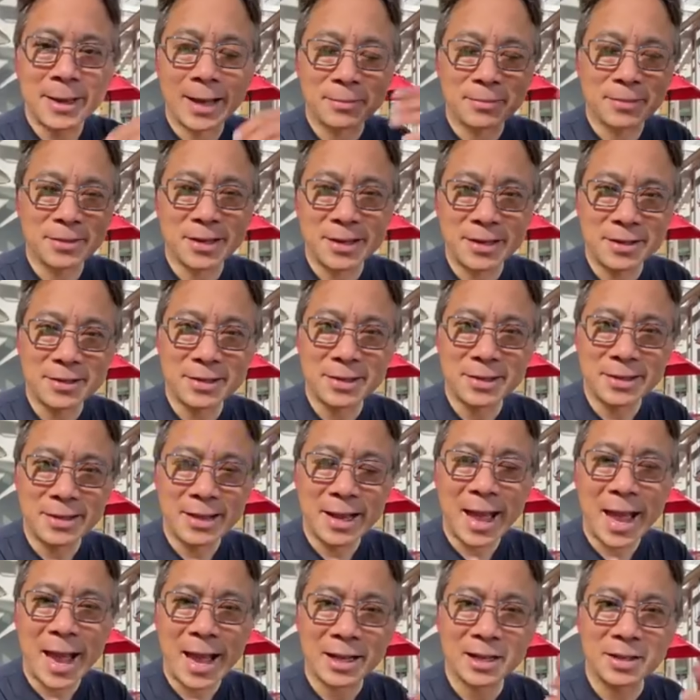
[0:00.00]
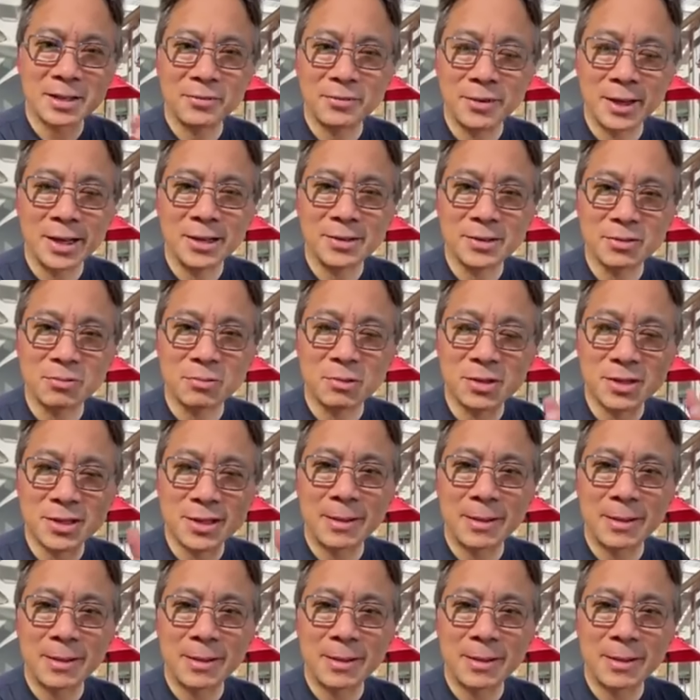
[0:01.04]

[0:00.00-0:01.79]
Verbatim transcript: Capsaicin activates